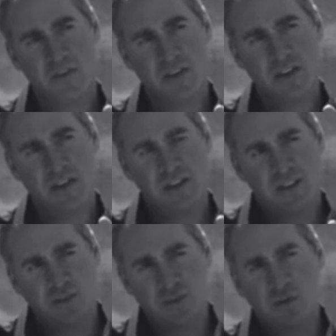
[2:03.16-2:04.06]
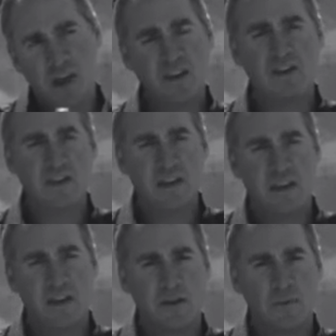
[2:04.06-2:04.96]
the trend
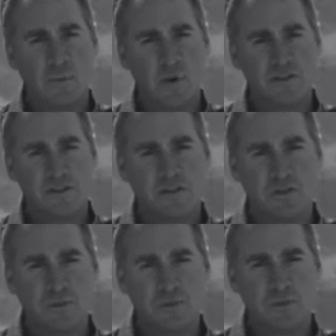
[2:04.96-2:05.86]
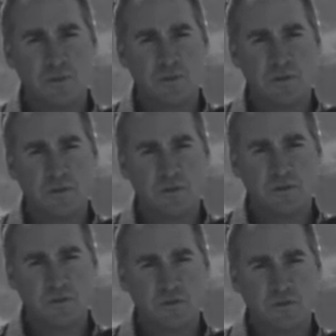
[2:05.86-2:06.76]
was to
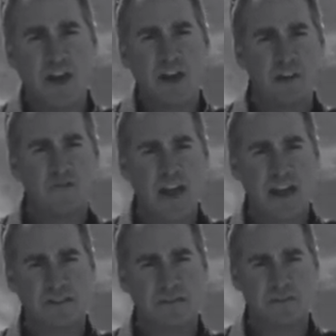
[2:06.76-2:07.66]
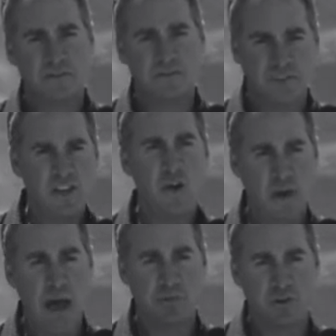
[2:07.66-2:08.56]
try and advance video
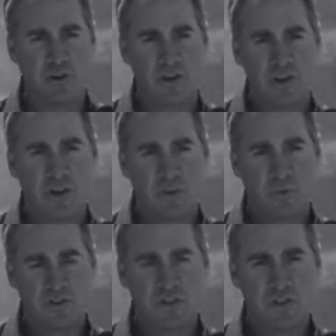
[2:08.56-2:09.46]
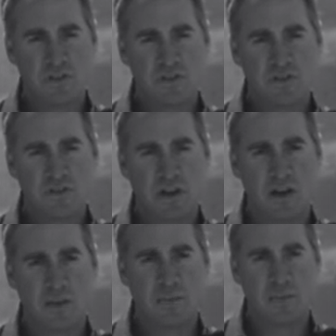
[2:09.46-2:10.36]
capture, which is
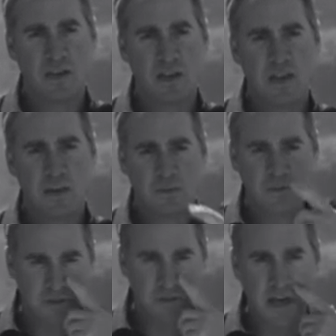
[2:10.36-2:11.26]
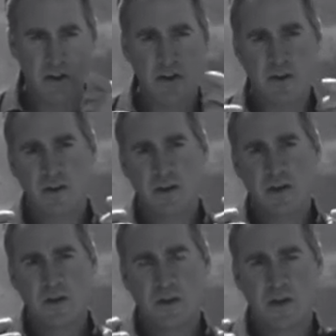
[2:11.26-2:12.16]
images that are
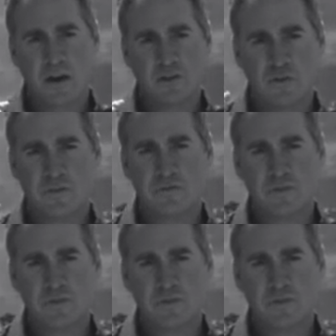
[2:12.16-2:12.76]
sort of